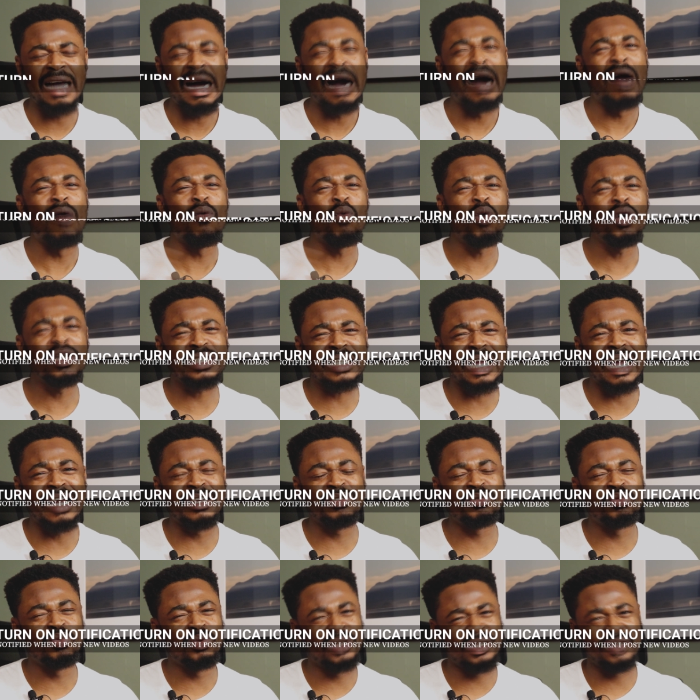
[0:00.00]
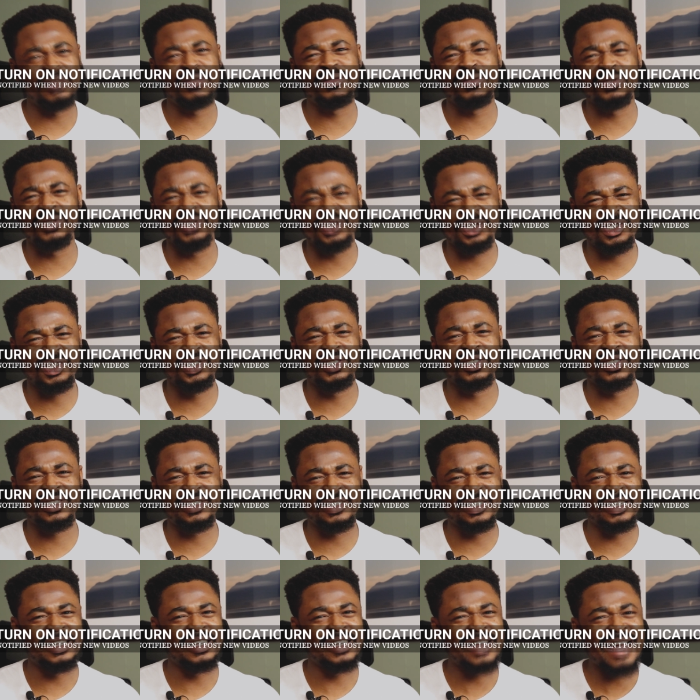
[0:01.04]
now, what are you waiting for?
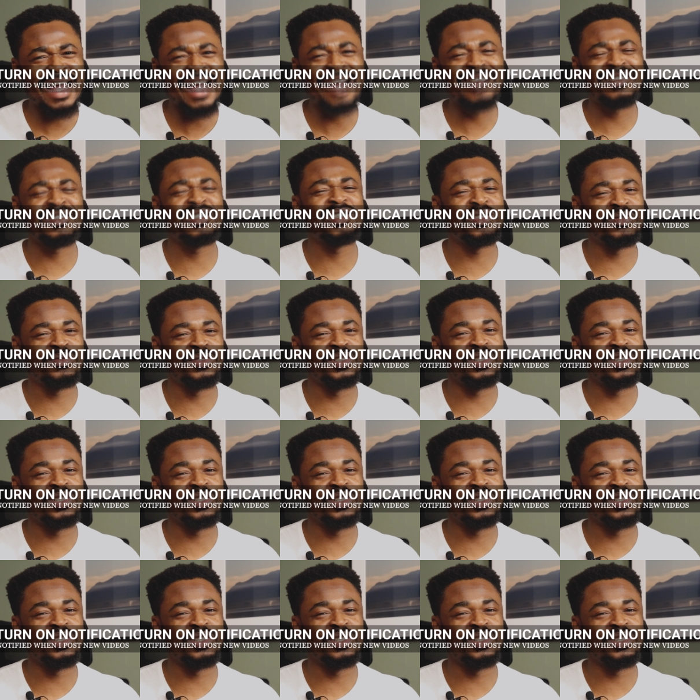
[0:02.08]
Seriously, like this